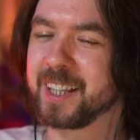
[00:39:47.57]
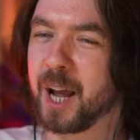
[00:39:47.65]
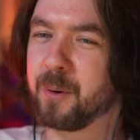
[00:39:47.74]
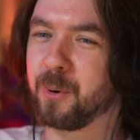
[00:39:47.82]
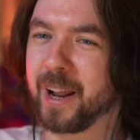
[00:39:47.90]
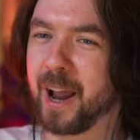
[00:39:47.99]

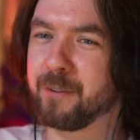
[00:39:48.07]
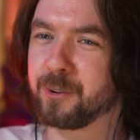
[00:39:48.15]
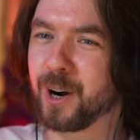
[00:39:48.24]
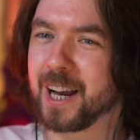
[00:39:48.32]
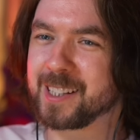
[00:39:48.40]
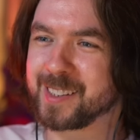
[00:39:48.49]
that
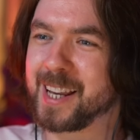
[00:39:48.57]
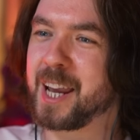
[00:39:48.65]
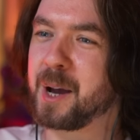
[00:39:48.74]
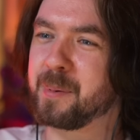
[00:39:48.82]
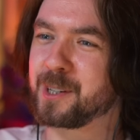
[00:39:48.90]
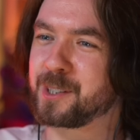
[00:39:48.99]
whatever I
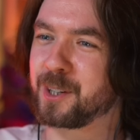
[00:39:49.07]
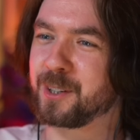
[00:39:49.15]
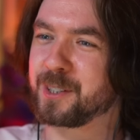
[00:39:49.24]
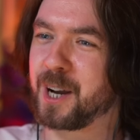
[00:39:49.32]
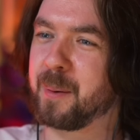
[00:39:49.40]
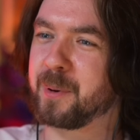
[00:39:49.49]
say about
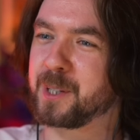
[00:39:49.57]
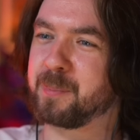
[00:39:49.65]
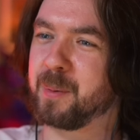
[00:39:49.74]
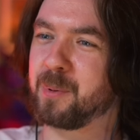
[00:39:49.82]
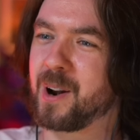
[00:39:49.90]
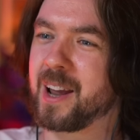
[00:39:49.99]
certain topics,
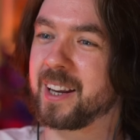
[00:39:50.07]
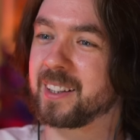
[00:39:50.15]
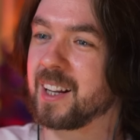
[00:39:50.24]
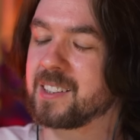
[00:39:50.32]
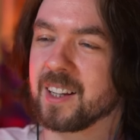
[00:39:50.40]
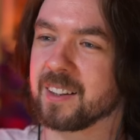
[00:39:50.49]
people are
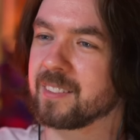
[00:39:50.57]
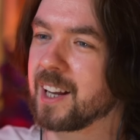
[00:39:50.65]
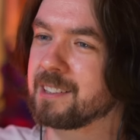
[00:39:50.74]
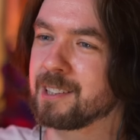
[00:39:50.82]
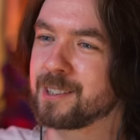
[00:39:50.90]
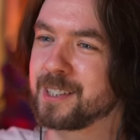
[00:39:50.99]
like, that's it,
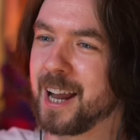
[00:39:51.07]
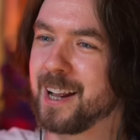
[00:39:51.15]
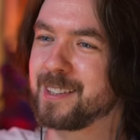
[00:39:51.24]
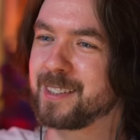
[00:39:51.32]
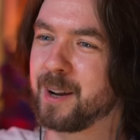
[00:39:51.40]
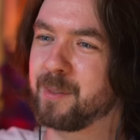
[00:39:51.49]
that's his stance.